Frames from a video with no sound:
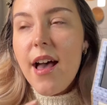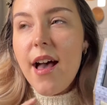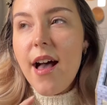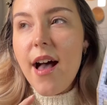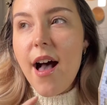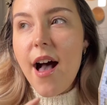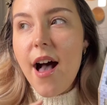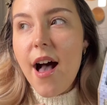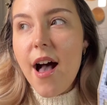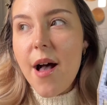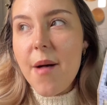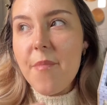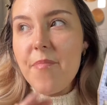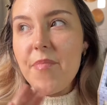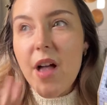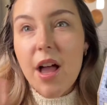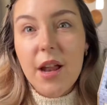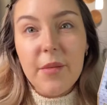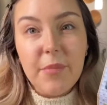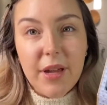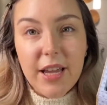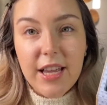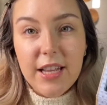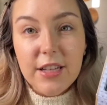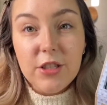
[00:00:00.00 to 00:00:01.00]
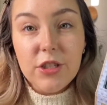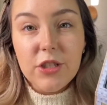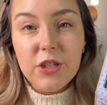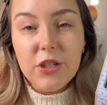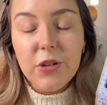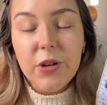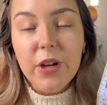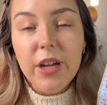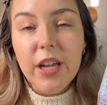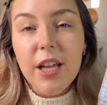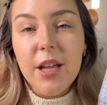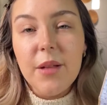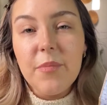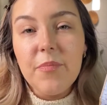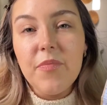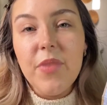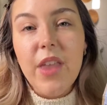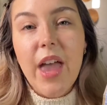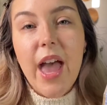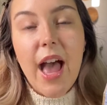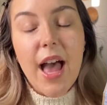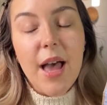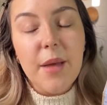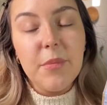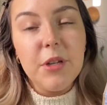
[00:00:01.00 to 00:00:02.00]
on my Instagram
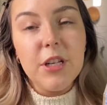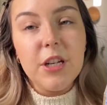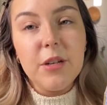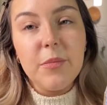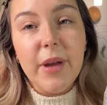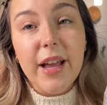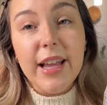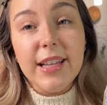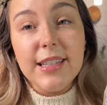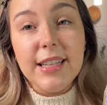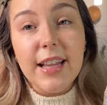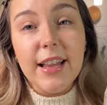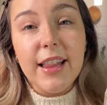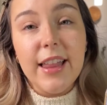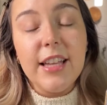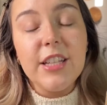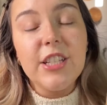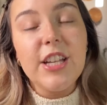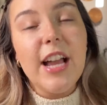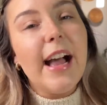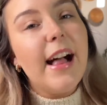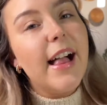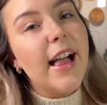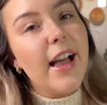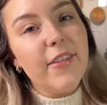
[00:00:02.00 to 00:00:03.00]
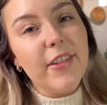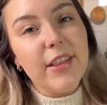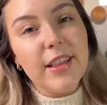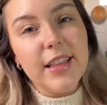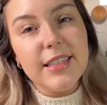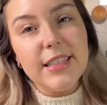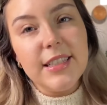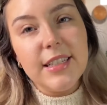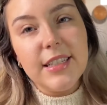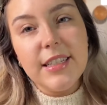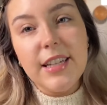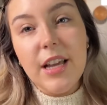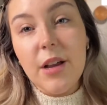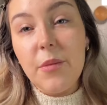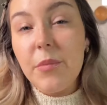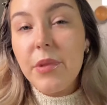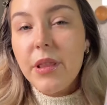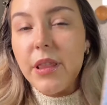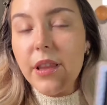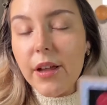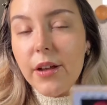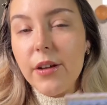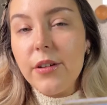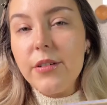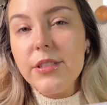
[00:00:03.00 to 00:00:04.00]
at BeautyByCLH. I'll have it listed down
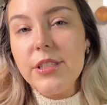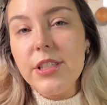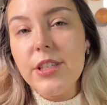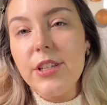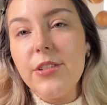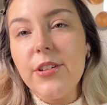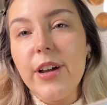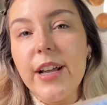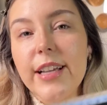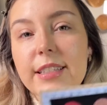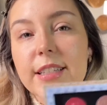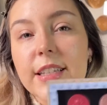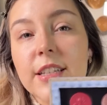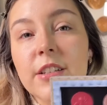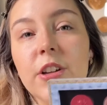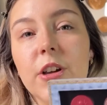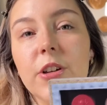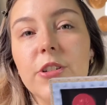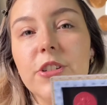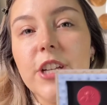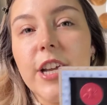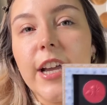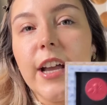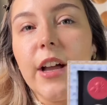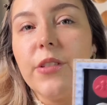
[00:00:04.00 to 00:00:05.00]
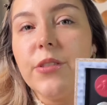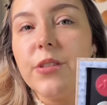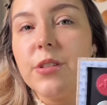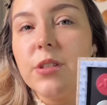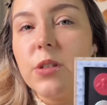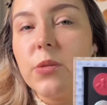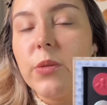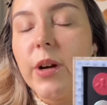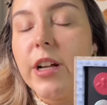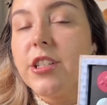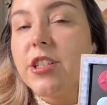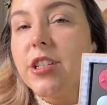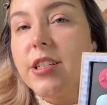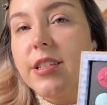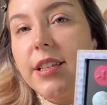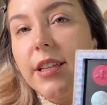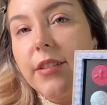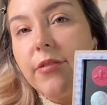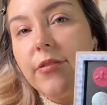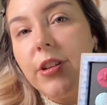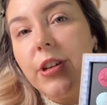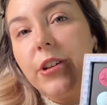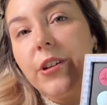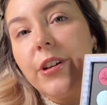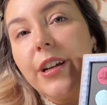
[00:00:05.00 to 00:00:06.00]
below so you guys can go check out the swatches if
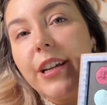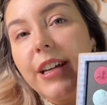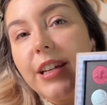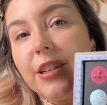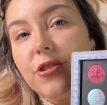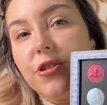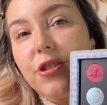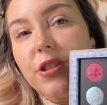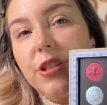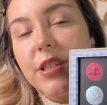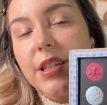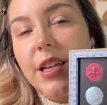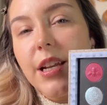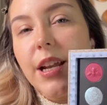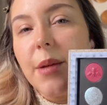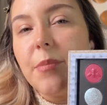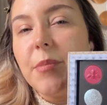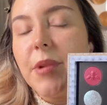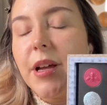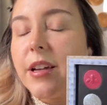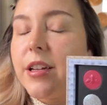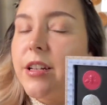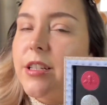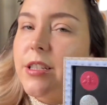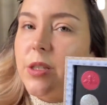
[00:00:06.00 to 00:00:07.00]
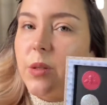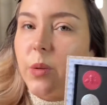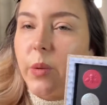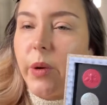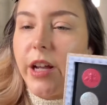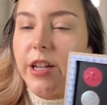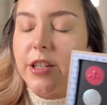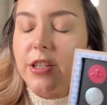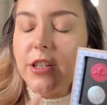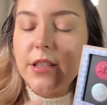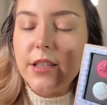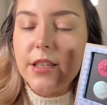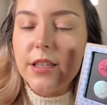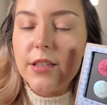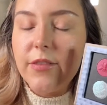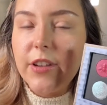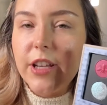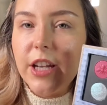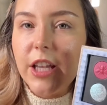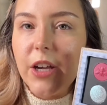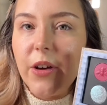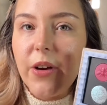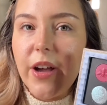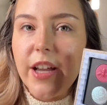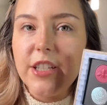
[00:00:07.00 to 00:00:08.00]
you're interested. I'm not going to swatch in this
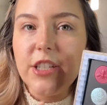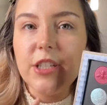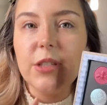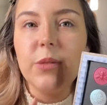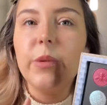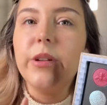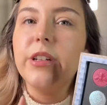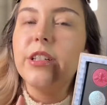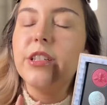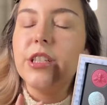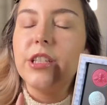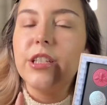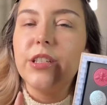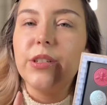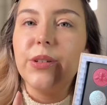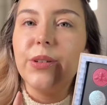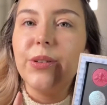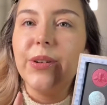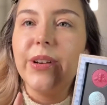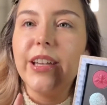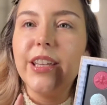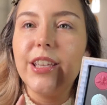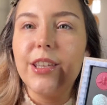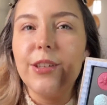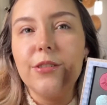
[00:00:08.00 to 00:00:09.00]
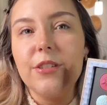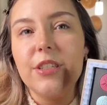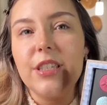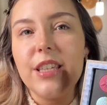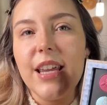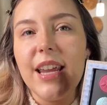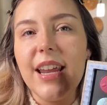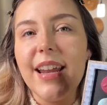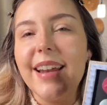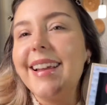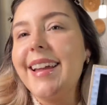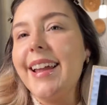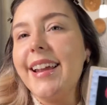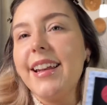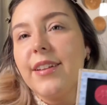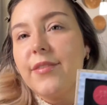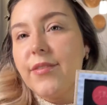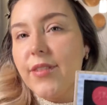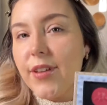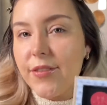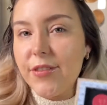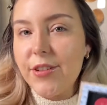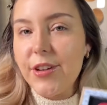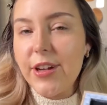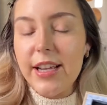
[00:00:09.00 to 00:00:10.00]
video. I just want to use it and kind of
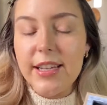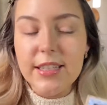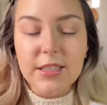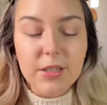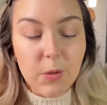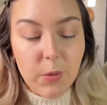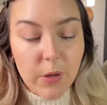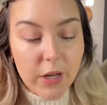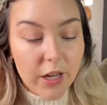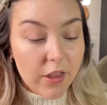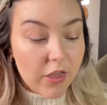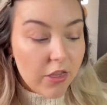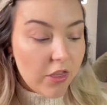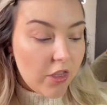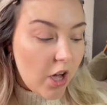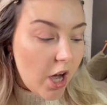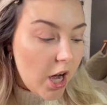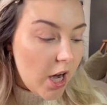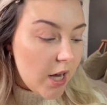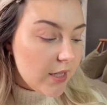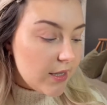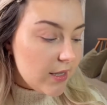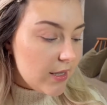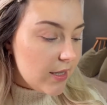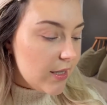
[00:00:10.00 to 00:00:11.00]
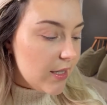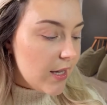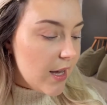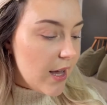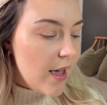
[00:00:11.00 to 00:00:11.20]
give you guys quick thoughts.